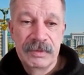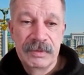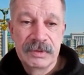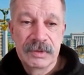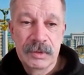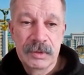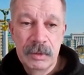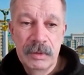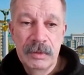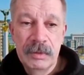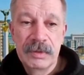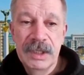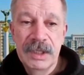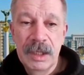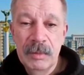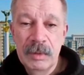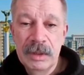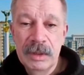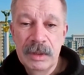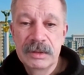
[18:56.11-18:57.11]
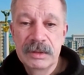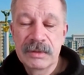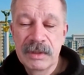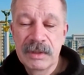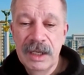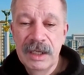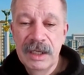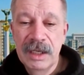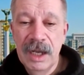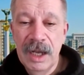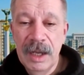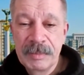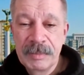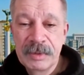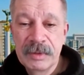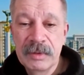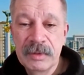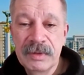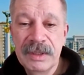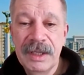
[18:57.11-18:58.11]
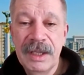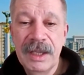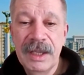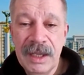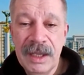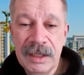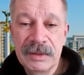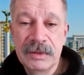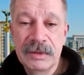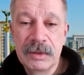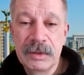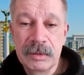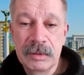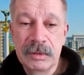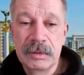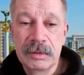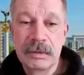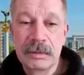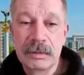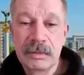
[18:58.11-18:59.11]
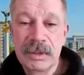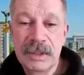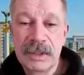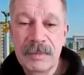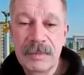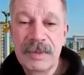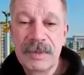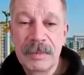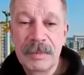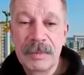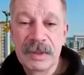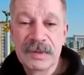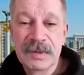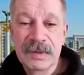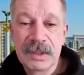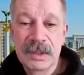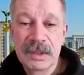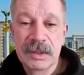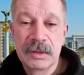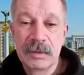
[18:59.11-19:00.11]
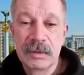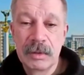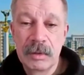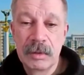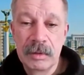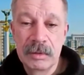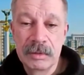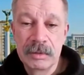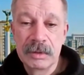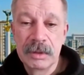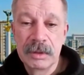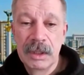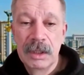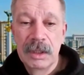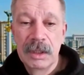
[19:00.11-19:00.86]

So they will try up to the end to keep the position on